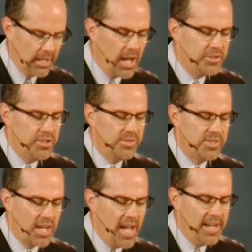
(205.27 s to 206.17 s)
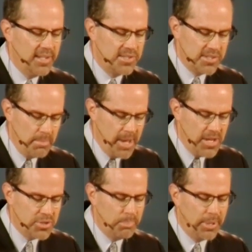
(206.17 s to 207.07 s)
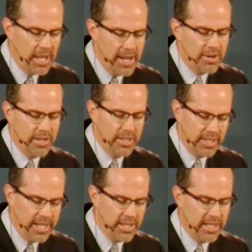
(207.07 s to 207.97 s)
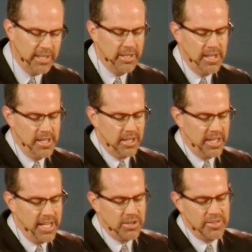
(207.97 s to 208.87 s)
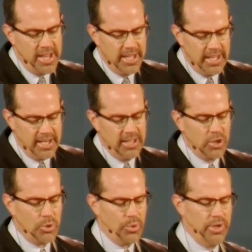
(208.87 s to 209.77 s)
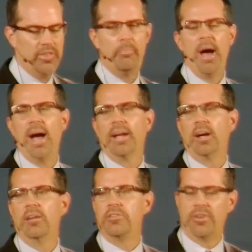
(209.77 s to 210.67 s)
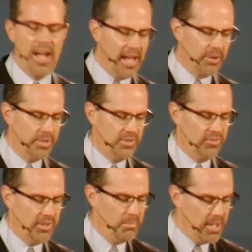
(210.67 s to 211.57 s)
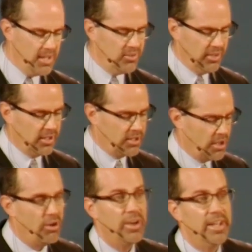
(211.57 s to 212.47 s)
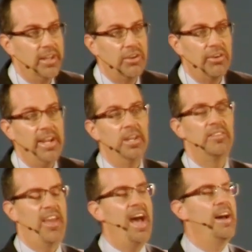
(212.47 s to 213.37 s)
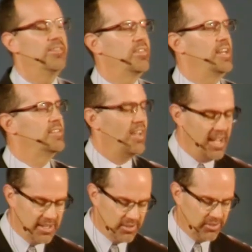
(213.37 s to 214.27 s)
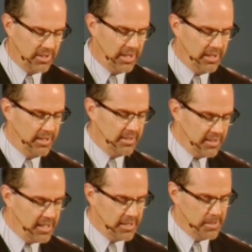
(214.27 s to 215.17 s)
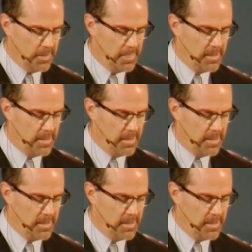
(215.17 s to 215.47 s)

God used Titus as a major player and leading leader then in getting Corinth back on track, which is an amazing calling and great task that Titus did.